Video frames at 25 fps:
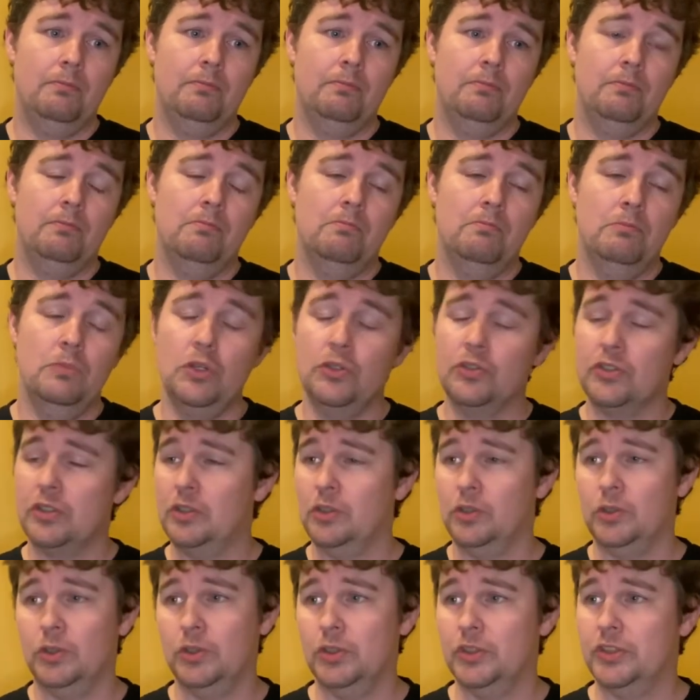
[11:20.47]

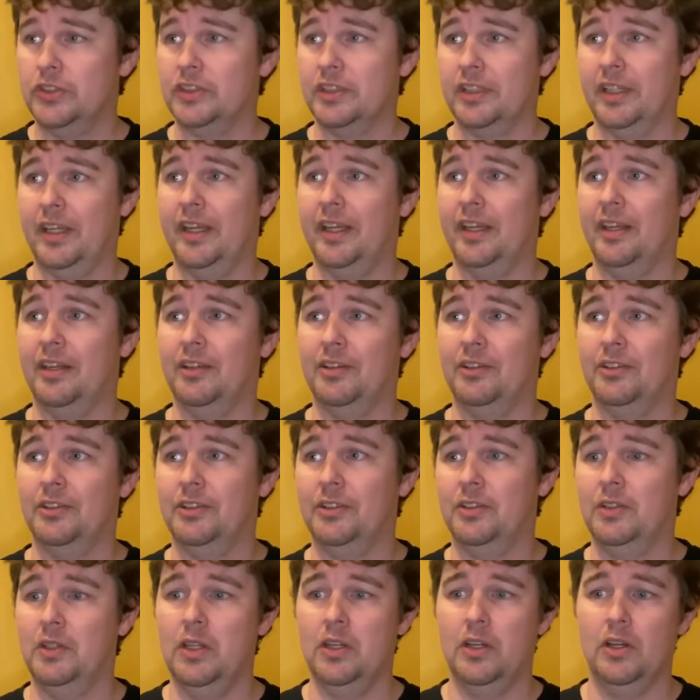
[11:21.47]
musicals, and
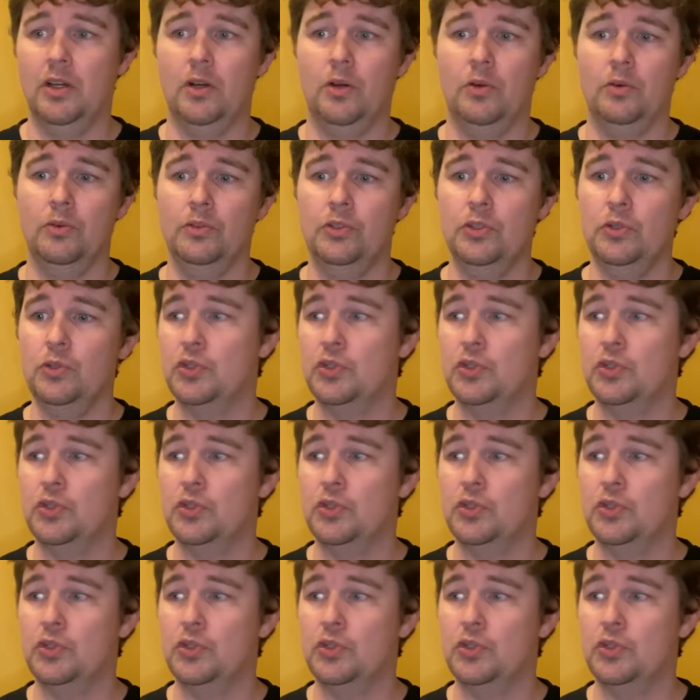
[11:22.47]
do